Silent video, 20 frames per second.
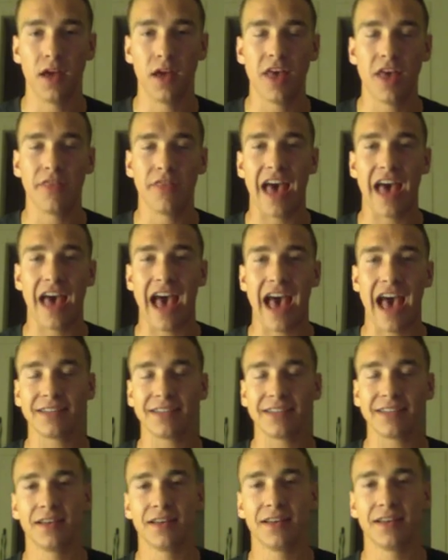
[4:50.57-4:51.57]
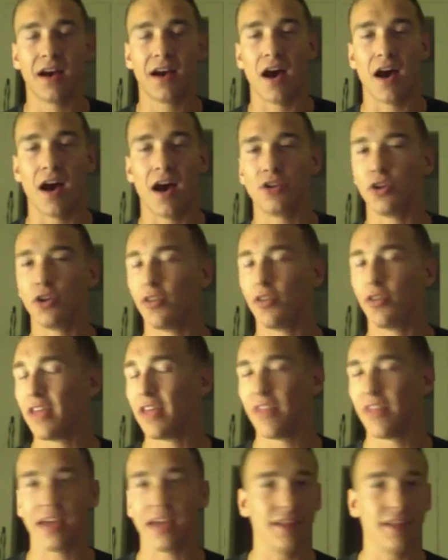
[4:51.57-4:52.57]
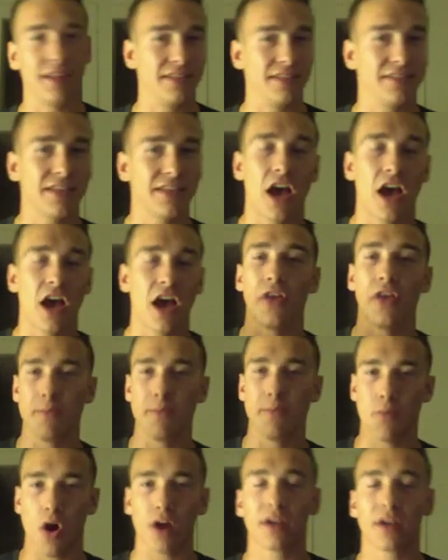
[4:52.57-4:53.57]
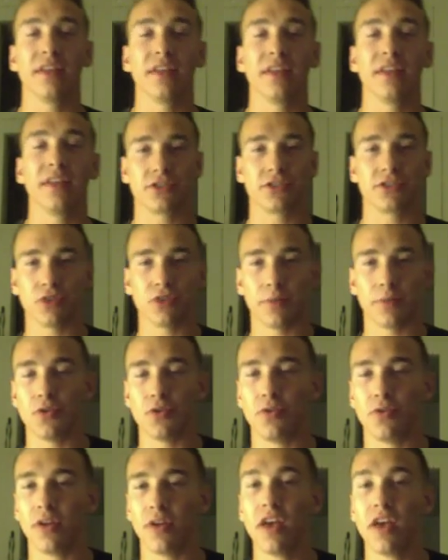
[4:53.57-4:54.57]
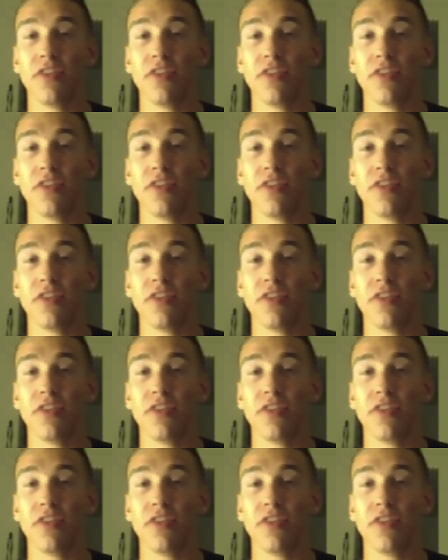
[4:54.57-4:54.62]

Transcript: that they sell, they market, they distribute,